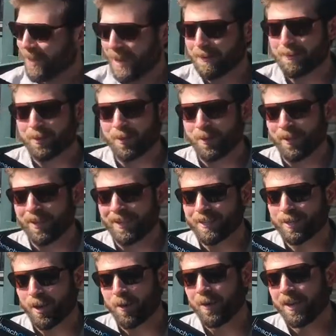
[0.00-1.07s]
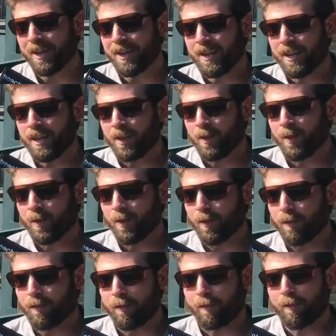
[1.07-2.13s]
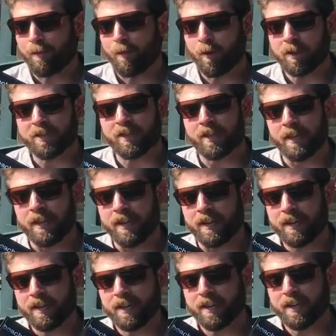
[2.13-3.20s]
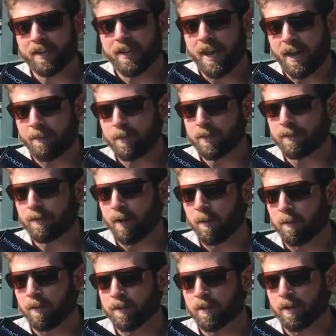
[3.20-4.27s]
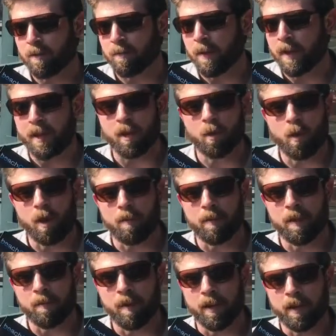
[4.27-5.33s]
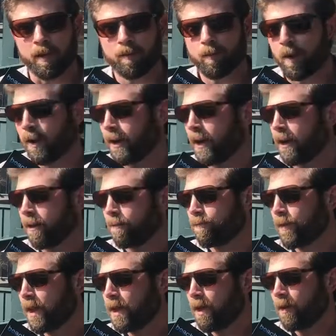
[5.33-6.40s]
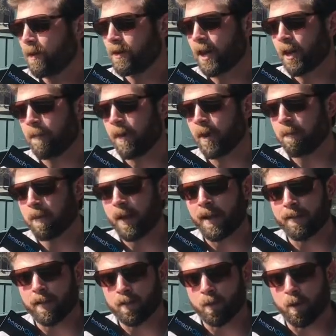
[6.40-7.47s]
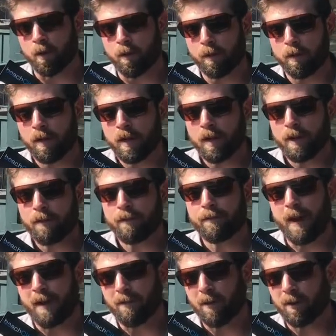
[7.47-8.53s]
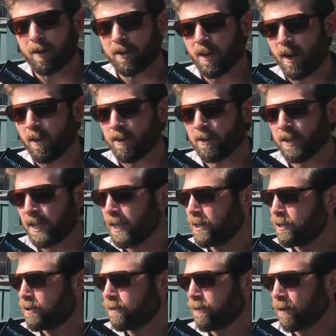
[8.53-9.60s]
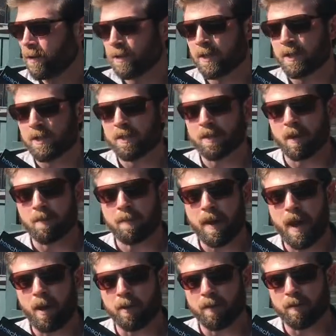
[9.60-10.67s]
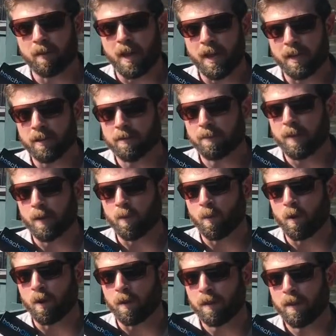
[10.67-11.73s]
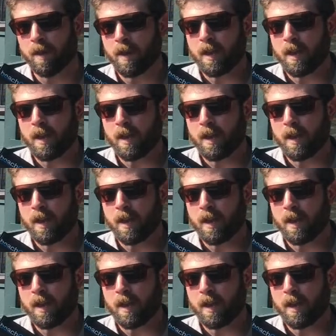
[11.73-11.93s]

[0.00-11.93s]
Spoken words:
Absolutely. So fortunately, cannabis farmers are making quite a bit of money right now. When you talk about a plant that's worth $500 each versus a pound of lettuce being worth